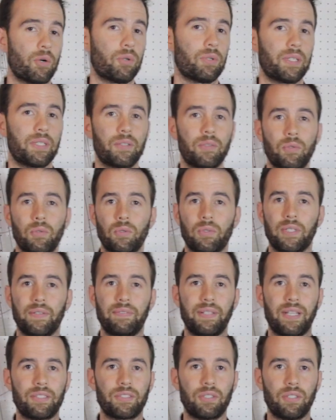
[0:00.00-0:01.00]
totally cool if
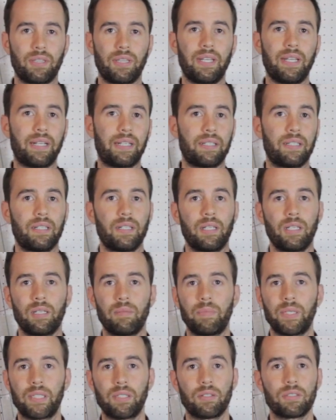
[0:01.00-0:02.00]
that's your thing.
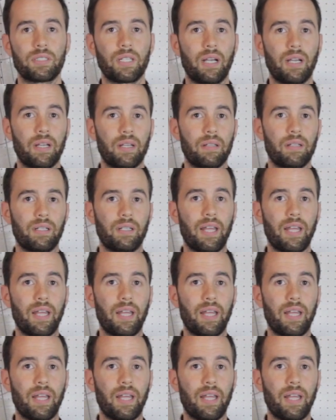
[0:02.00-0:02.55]
But there's a